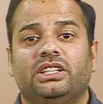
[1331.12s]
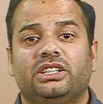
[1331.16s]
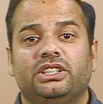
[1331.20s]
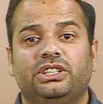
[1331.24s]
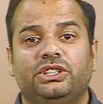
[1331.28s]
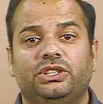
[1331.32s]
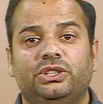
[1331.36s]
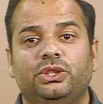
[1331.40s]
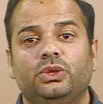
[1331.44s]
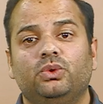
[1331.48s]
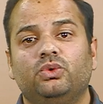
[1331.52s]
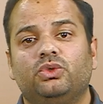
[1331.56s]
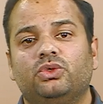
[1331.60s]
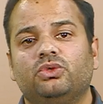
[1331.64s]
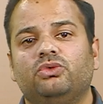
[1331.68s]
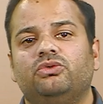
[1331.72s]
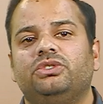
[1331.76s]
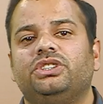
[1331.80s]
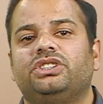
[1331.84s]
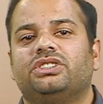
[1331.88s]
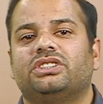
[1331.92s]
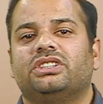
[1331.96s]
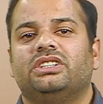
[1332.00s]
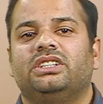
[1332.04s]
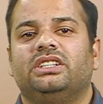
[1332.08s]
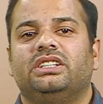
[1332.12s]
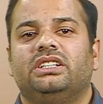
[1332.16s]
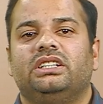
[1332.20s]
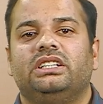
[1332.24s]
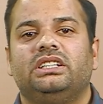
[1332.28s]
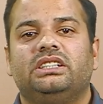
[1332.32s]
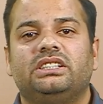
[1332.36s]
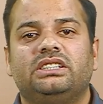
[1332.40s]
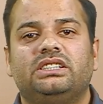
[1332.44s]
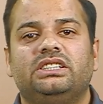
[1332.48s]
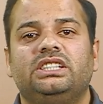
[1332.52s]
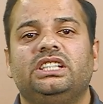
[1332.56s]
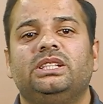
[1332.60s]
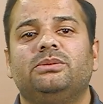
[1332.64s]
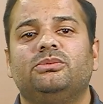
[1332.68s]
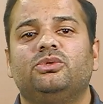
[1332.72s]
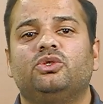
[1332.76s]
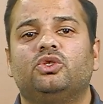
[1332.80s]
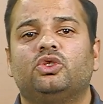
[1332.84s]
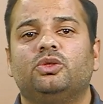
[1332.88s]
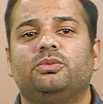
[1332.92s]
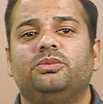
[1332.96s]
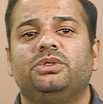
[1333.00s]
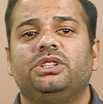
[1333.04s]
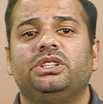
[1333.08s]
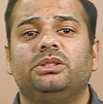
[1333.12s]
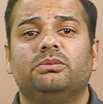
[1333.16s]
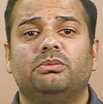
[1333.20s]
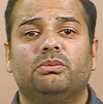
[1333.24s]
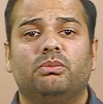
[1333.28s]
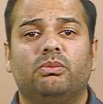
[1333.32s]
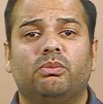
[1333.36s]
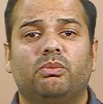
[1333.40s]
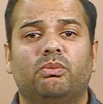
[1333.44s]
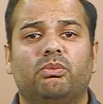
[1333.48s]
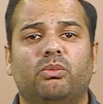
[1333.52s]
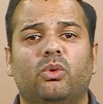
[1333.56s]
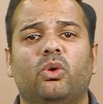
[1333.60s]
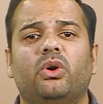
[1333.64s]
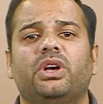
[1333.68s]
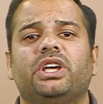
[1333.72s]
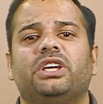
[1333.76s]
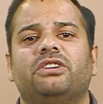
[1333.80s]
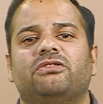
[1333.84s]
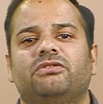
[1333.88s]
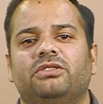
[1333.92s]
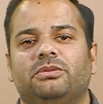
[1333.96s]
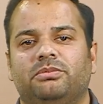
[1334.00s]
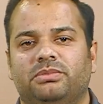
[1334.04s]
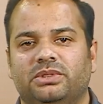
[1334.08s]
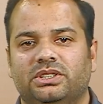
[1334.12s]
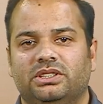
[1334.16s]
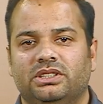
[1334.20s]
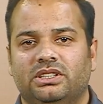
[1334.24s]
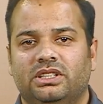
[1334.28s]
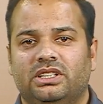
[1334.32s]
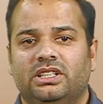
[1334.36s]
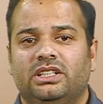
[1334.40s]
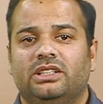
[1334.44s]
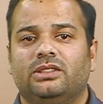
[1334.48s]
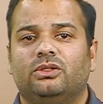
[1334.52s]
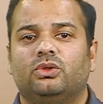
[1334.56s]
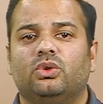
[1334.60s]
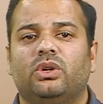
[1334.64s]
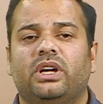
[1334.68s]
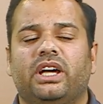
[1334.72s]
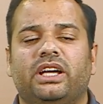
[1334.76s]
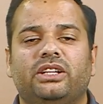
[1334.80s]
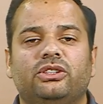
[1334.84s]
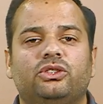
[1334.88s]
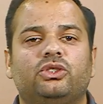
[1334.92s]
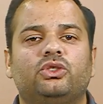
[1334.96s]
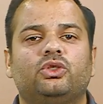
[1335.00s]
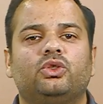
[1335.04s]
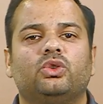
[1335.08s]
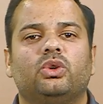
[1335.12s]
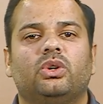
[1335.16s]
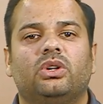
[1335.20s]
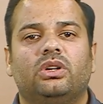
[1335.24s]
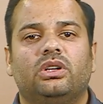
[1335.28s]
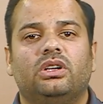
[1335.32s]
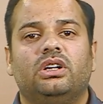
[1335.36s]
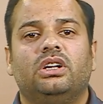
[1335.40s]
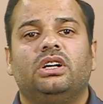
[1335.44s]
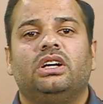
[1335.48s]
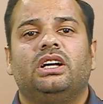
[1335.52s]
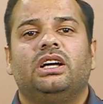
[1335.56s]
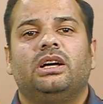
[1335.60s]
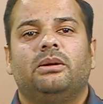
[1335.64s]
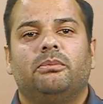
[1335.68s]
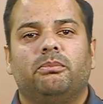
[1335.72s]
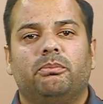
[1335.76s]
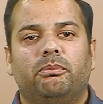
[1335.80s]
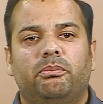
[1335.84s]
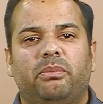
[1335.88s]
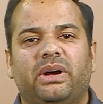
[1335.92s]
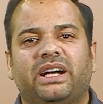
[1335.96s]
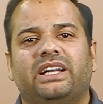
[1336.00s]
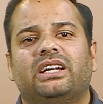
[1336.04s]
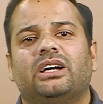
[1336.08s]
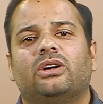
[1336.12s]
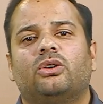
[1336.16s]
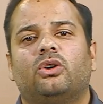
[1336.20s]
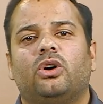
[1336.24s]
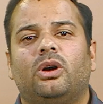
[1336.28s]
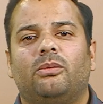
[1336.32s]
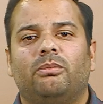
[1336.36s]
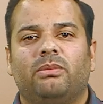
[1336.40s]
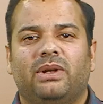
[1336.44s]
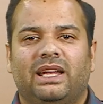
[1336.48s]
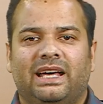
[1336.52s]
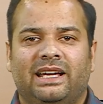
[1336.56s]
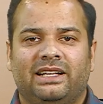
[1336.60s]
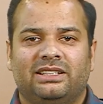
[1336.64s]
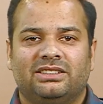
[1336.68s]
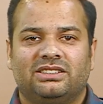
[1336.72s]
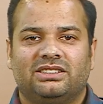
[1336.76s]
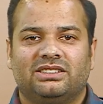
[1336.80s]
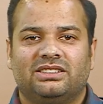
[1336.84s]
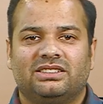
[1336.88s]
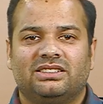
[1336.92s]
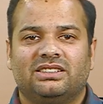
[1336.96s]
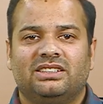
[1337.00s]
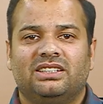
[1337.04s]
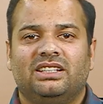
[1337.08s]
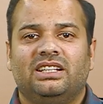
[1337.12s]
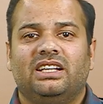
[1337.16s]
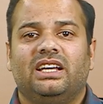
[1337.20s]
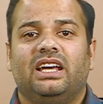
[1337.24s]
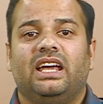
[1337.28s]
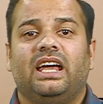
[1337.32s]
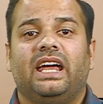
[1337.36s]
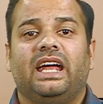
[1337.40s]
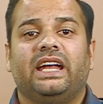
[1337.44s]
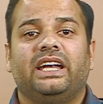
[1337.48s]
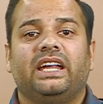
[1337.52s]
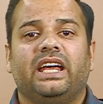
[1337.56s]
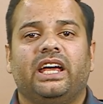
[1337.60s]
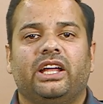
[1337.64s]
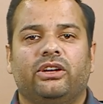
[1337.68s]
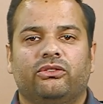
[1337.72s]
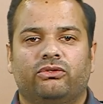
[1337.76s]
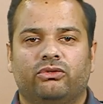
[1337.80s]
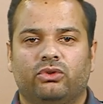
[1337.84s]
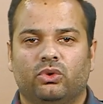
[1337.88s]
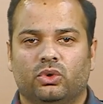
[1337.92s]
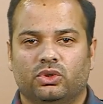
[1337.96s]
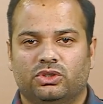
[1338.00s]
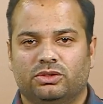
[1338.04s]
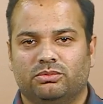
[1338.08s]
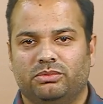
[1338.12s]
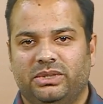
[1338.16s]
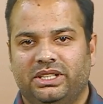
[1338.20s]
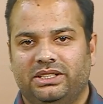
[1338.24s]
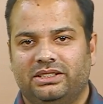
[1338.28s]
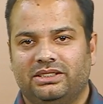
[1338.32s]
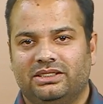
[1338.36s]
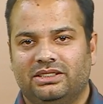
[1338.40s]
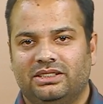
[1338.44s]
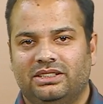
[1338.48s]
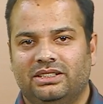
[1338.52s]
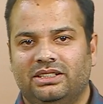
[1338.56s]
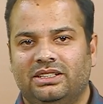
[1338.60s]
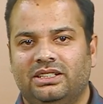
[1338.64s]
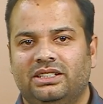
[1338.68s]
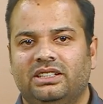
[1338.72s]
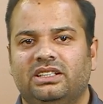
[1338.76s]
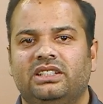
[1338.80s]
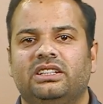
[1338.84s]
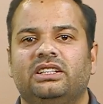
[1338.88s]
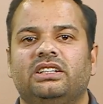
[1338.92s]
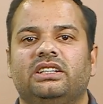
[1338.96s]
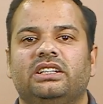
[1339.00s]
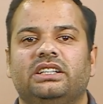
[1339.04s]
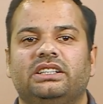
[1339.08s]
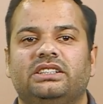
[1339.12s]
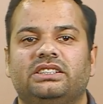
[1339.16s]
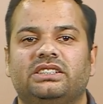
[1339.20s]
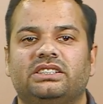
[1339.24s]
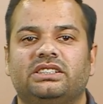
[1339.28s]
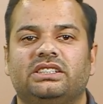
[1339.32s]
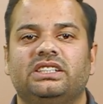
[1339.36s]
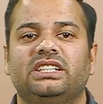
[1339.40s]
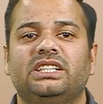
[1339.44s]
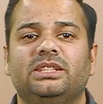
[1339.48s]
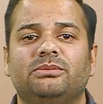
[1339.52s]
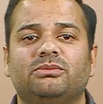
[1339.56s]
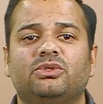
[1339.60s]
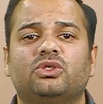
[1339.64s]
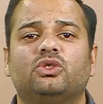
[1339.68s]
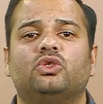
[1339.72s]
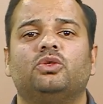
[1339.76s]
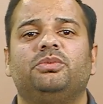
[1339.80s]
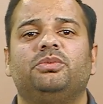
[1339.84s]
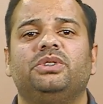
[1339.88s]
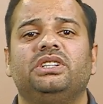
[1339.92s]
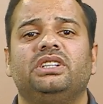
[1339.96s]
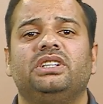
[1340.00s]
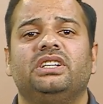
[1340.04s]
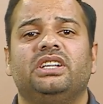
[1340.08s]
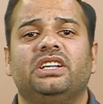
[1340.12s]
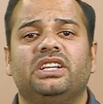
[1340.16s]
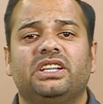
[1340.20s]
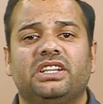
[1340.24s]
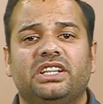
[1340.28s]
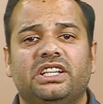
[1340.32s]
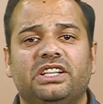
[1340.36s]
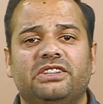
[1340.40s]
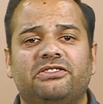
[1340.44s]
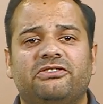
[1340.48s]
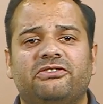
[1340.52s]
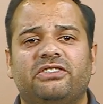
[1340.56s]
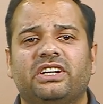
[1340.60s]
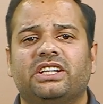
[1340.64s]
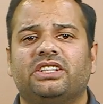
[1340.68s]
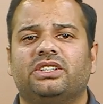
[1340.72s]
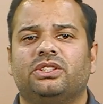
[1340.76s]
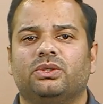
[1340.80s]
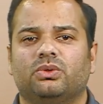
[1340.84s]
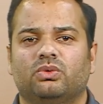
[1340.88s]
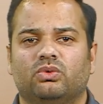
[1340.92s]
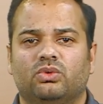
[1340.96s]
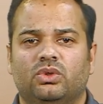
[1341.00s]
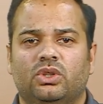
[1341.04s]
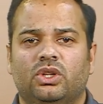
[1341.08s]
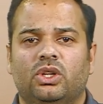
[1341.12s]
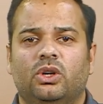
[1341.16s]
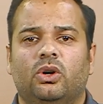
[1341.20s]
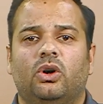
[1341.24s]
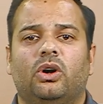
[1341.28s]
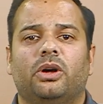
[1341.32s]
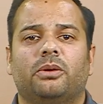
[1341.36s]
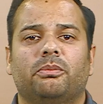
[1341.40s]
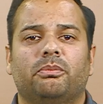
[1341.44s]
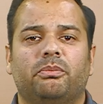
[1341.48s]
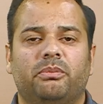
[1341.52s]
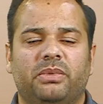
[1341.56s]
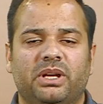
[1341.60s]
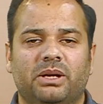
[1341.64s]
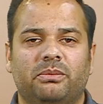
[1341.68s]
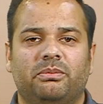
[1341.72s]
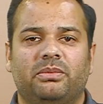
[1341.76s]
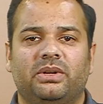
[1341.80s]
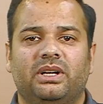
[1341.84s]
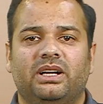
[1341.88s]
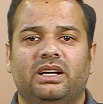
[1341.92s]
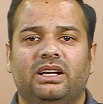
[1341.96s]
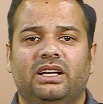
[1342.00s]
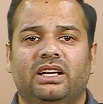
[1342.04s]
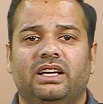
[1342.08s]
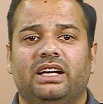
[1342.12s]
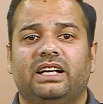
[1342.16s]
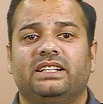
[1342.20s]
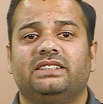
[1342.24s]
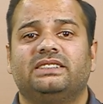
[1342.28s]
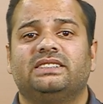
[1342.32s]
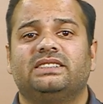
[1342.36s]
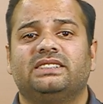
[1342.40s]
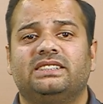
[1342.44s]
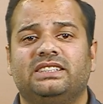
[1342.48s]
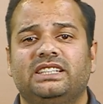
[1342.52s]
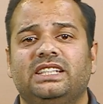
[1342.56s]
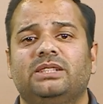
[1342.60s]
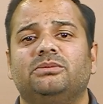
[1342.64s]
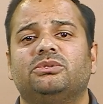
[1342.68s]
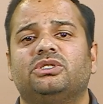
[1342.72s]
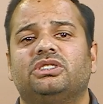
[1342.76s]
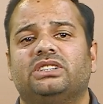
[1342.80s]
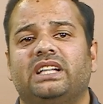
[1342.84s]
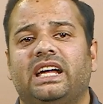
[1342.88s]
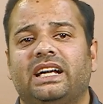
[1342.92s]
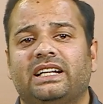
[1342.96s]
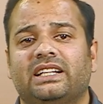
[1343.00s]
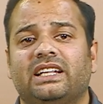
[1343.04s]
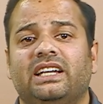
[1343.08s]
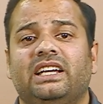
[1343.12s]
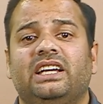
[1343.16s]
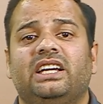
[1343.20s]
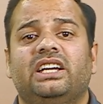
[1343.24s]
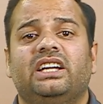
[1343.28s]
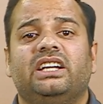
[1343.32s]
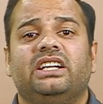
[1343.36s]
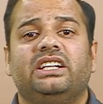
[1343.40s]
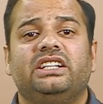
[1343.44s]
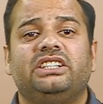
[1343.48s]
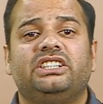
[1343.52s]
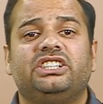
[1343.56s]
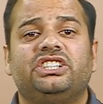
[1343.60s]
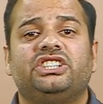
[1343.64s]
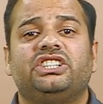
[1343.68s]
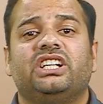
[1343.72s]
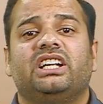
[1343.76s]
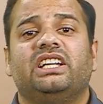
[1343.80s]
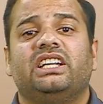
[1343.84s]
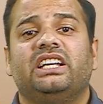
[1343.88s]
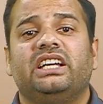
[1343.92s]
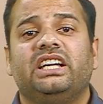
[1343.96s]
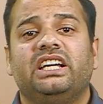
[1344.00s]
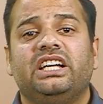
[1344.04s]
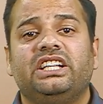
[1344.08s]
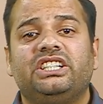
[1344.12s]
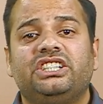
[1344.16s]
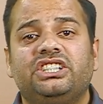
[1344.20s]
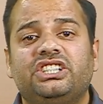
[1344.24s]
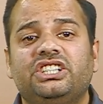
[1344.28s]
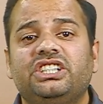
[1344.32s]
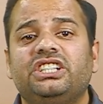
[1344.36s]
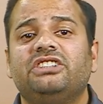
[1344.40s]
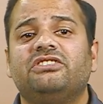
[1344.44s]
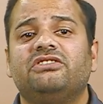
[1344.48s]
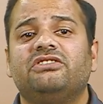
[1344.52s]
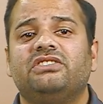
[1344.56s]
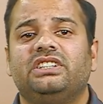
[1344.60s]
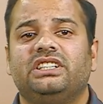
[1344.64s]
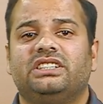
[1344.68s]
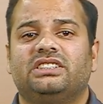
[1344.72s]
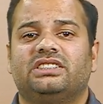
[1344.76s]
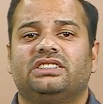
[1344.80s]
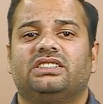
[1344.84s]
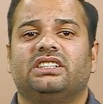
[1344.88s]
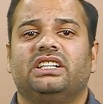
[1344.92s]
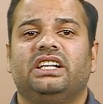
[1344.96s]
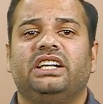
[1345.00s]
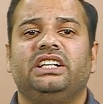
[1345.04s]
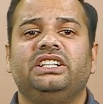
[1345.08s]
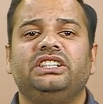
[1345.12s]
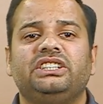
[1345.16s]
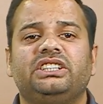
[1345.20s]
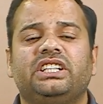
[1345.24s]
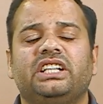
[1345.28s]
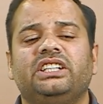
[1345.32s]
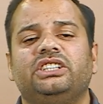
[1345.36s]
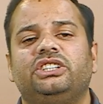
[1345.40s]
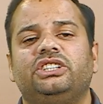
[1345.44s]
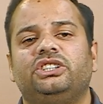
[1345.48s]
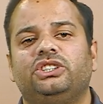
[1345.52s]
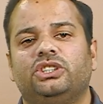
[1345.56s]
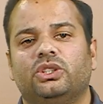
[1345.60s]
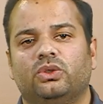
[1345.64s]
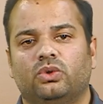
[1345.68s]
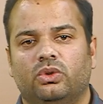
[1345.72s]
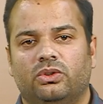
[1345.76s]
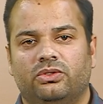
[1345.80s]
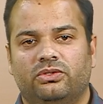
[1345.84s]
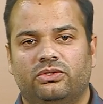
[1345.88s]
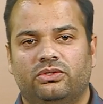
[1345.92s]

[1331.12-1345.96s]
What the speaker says: due to which it seems to be more equipped to ensure better compliance and enforcement. It seems to be effective on paper and seems that it shall achieve its intention of